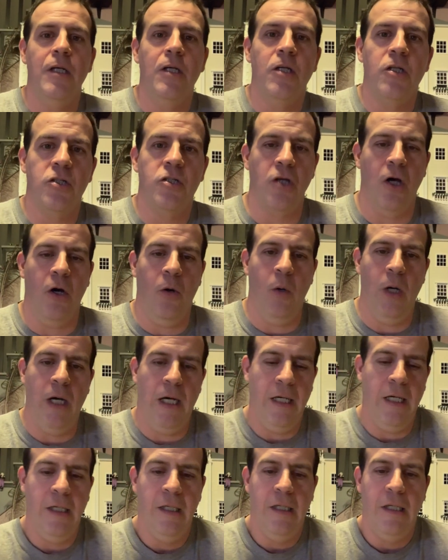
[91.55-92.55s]

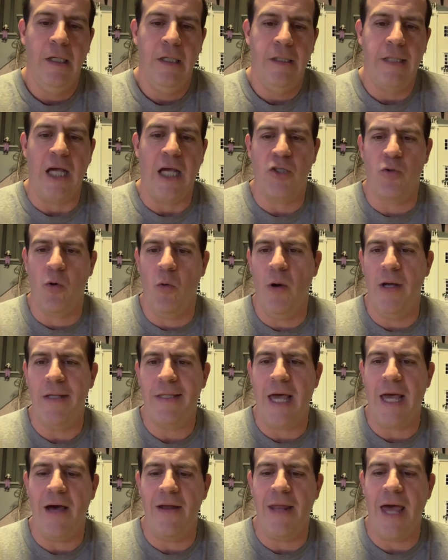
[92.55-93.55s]
So that's what went
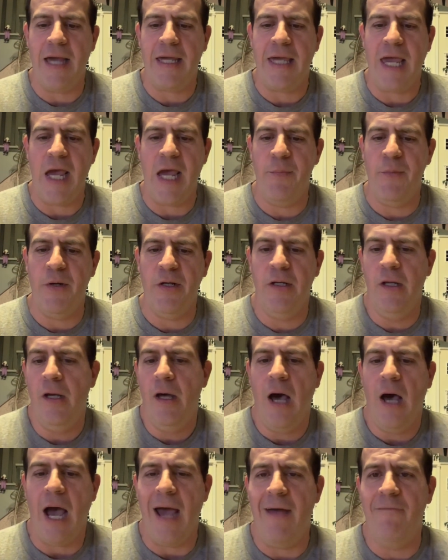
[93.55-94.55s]
down that game. And
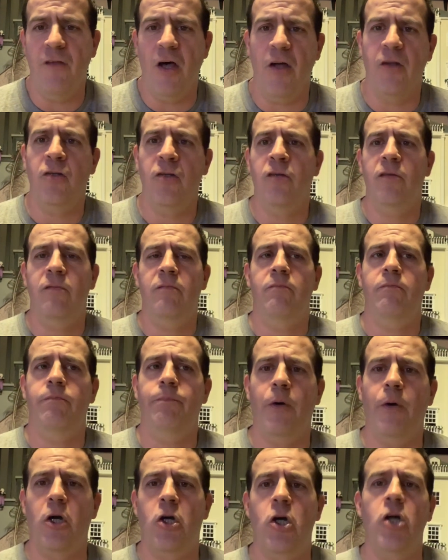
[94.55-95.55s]
I have nothing
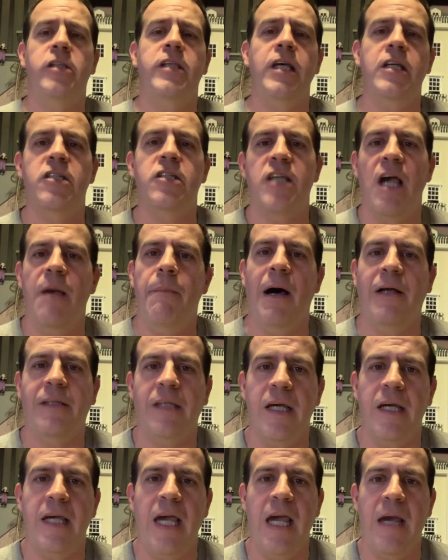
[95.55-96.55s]
but good things to say about
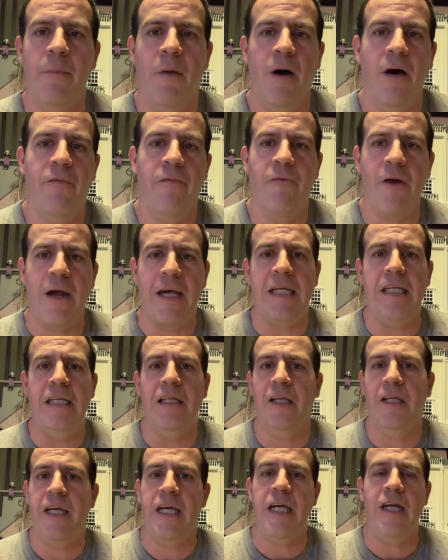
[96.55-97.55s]
that game. Frankie
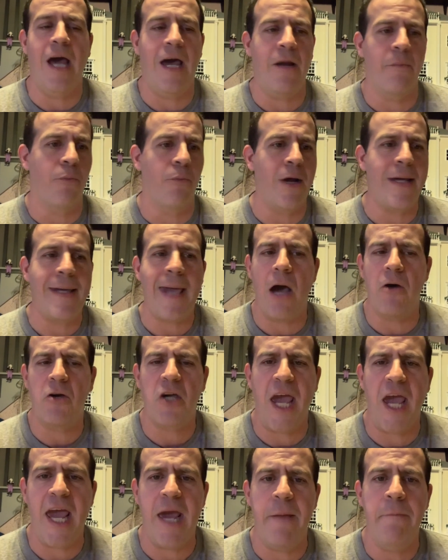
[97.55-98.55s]
Ntilikina had a breakout
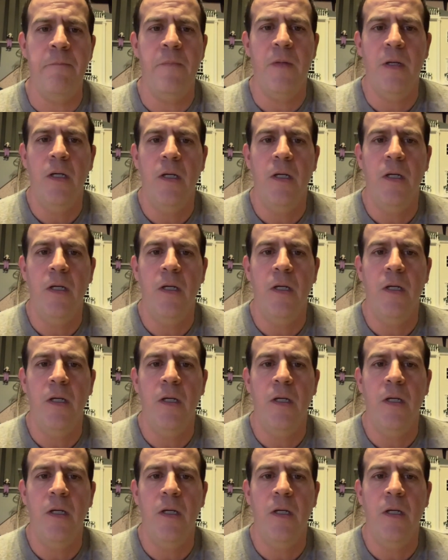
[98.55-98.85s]
game.